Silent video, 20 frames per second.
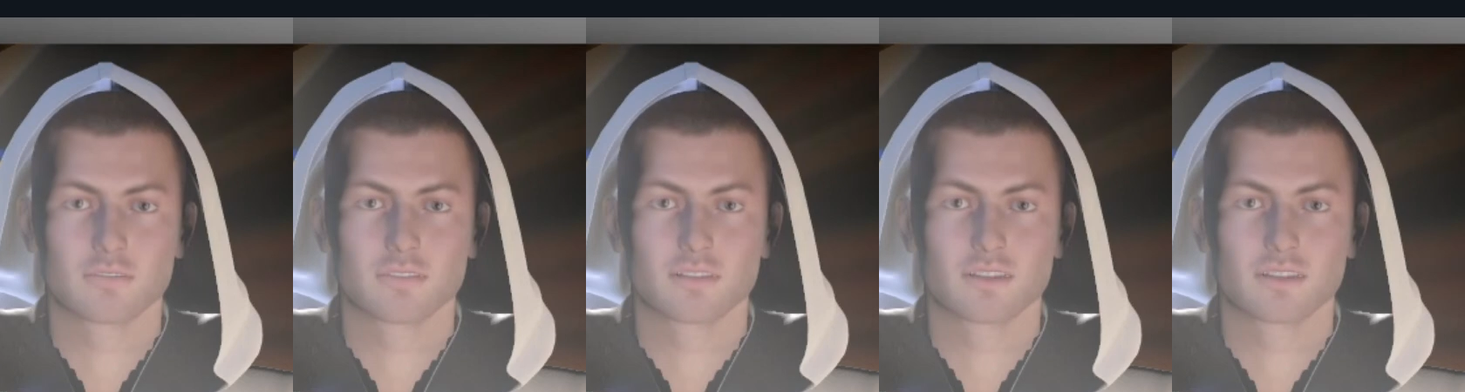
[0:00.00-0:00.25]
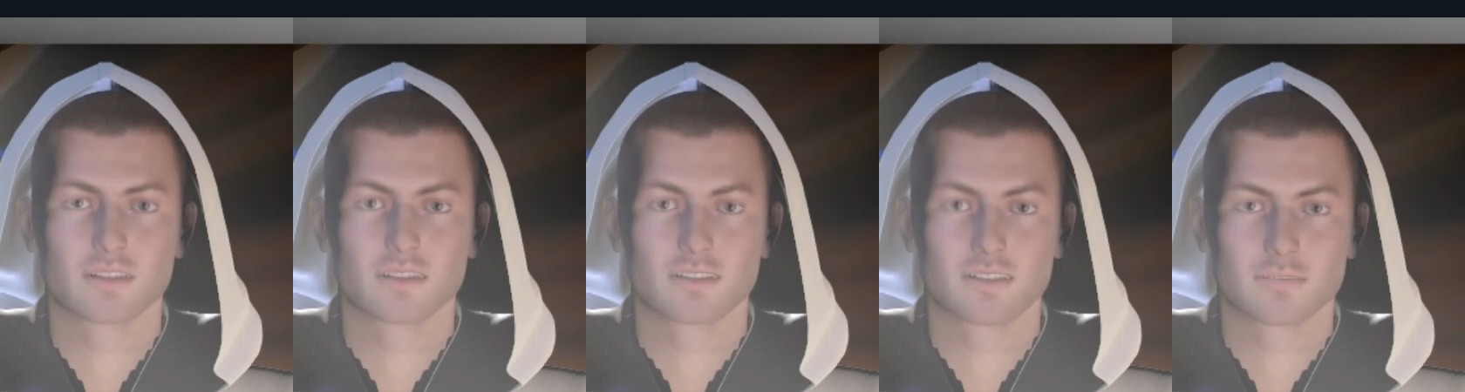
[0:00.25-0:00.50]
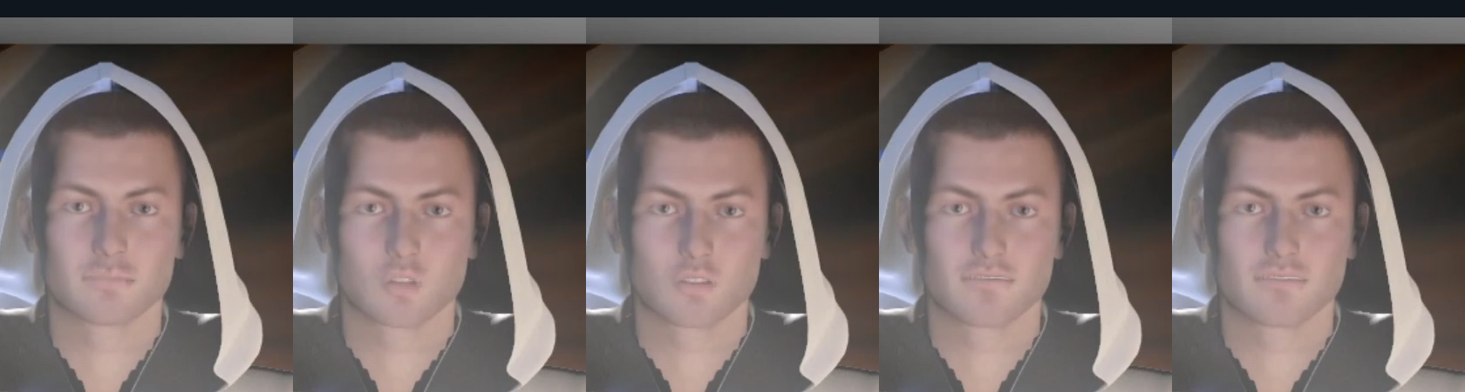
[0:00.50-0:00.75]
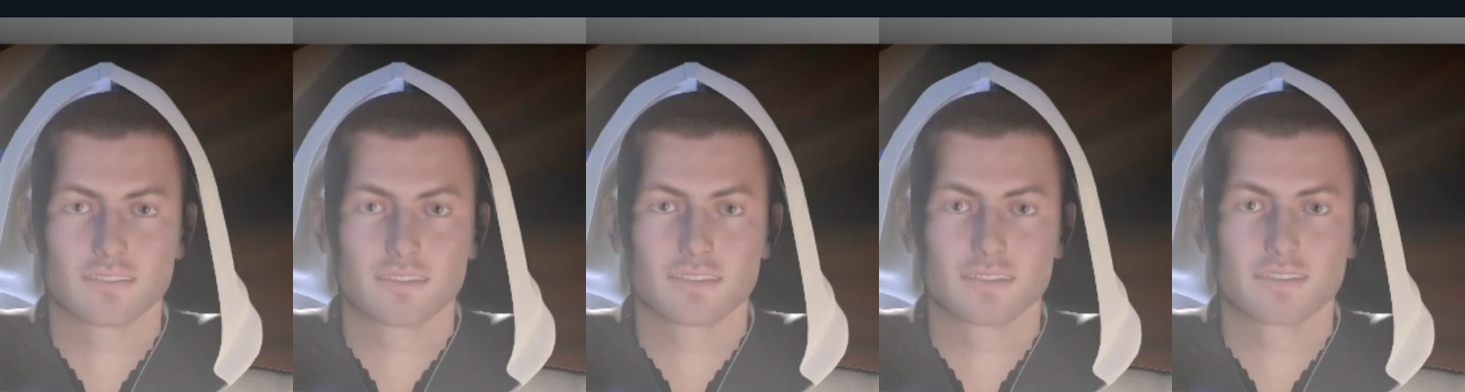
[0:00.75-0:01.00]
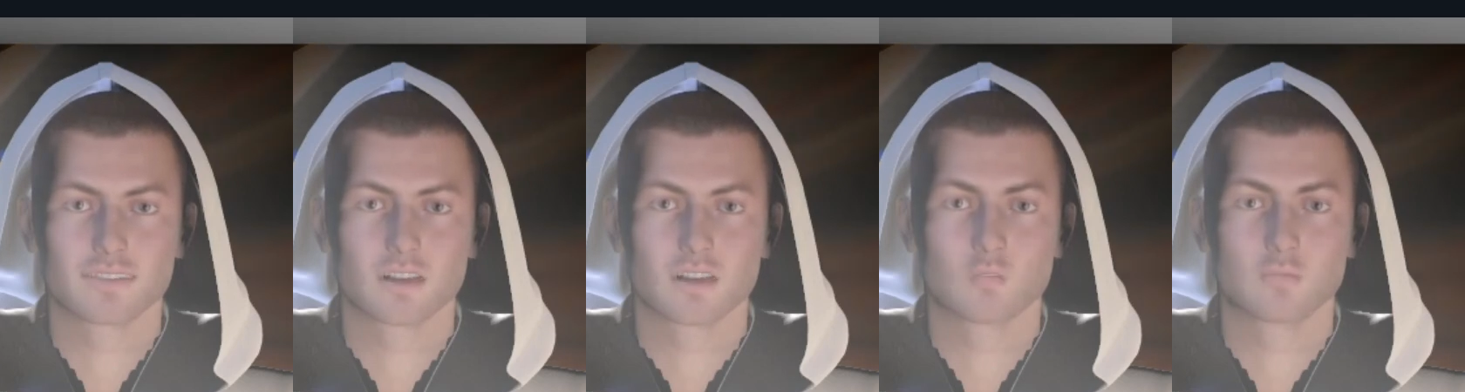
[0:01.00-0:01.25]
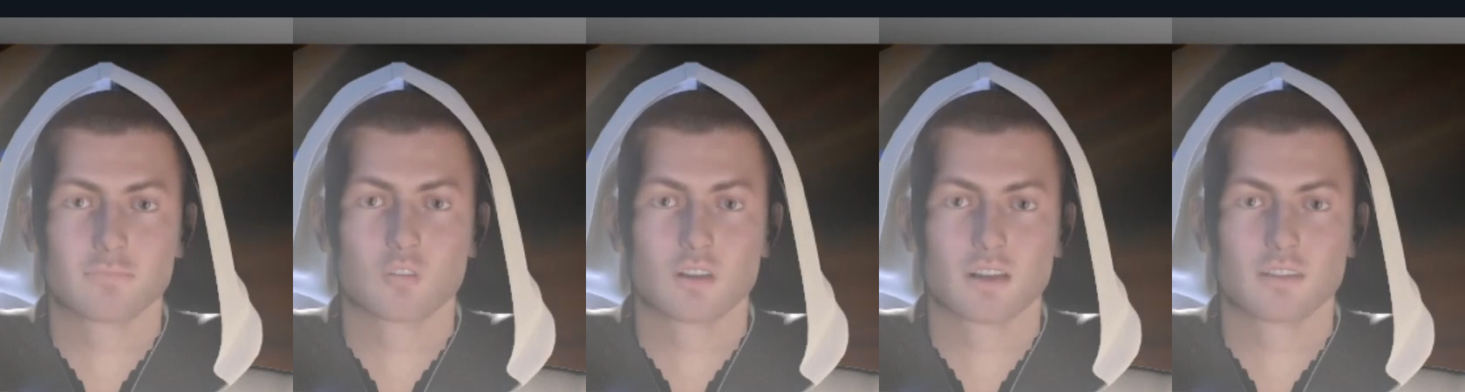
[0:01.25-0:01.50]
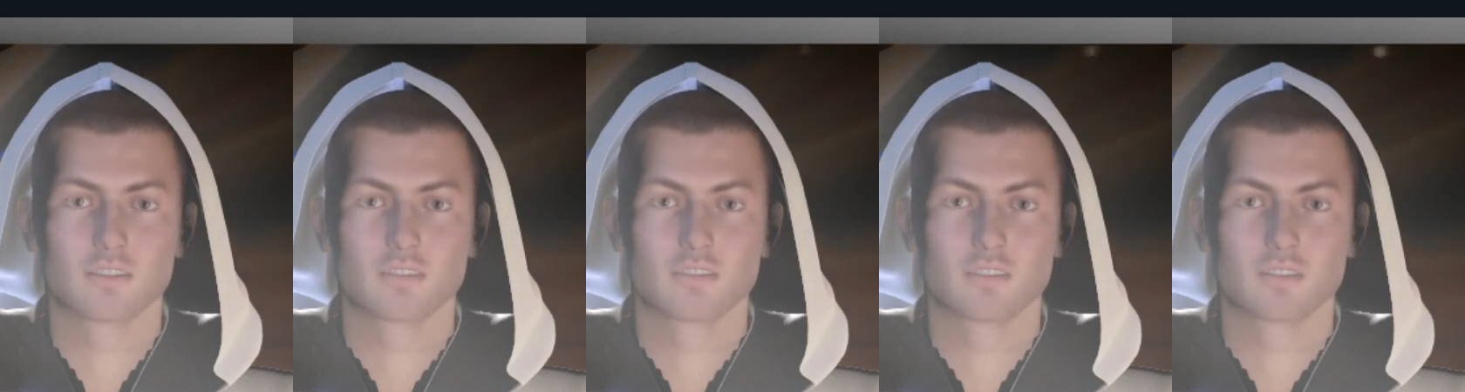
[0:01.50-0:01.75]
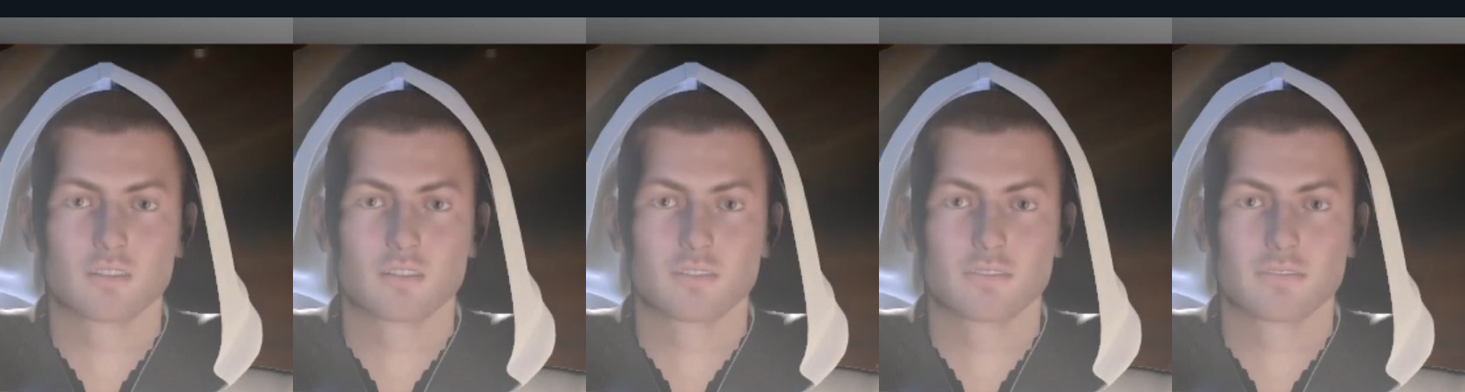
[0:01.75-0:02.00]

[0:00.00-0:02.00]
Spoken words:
let him be your minister.